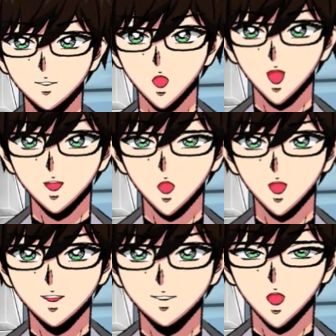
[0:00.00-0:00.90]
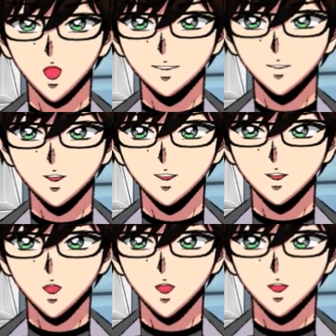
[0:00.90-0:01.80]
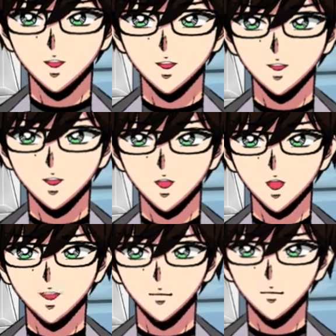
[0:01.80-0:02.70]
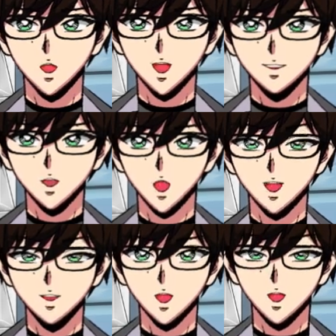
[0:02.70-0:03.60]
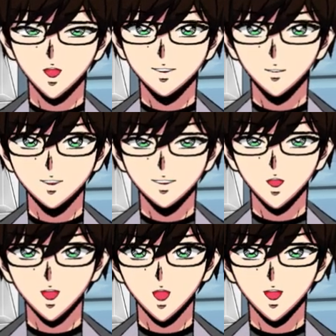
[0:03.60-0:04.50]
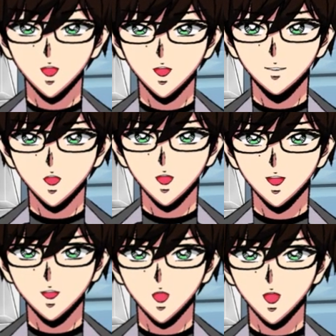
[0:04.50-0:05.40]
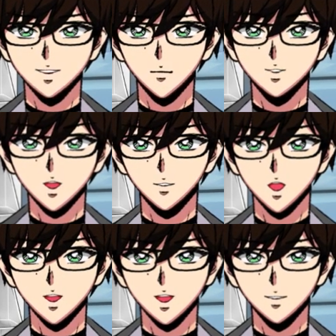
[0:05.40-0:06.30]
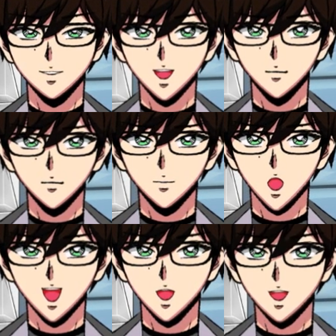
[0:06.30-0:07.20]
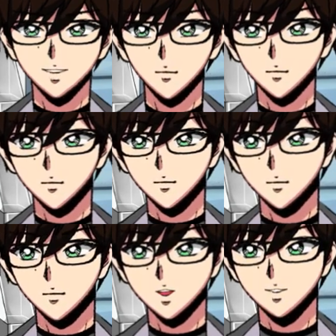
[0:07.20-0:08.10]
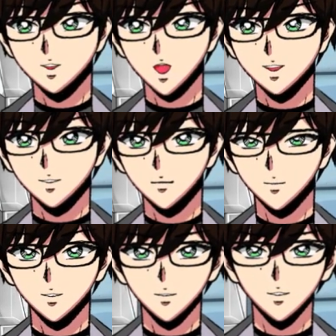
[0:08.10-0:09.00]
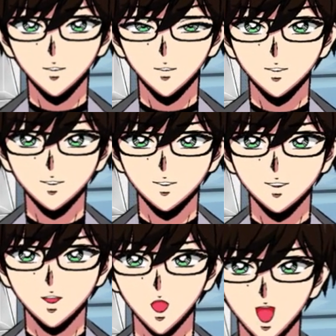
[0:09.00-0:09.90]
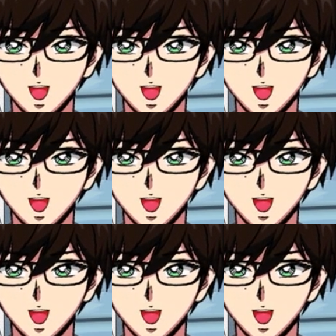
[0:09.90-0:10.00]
so I can draw stuff. Beldecor is obviously a good choice to discard, because you can just keep calling them back from trash as well. Or extra